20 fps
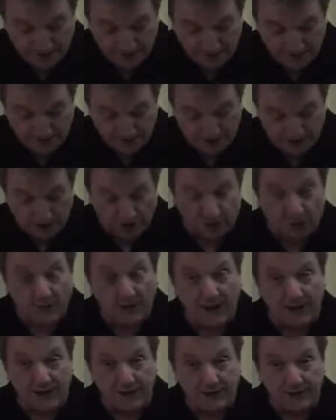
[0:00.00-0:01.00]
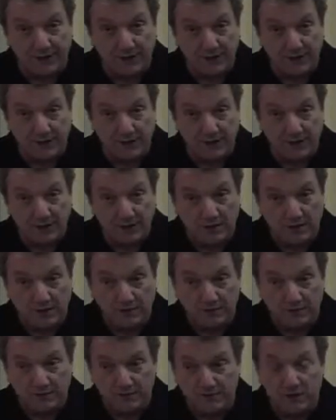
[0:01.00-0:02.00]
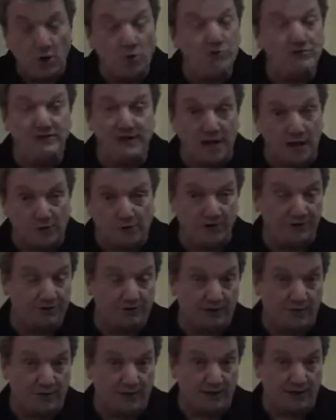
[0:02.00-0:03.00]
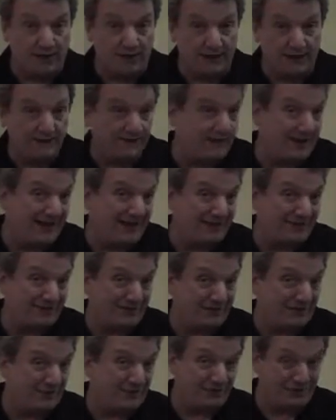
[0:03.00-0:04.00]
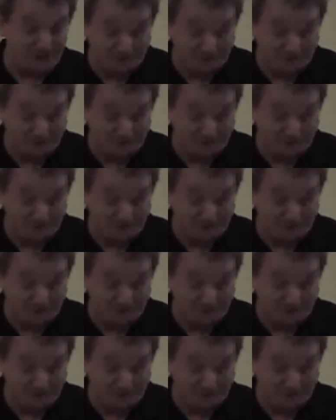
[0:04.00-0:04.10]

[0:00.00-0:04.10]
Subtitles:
in the color red. No doubt in her mind as to actually what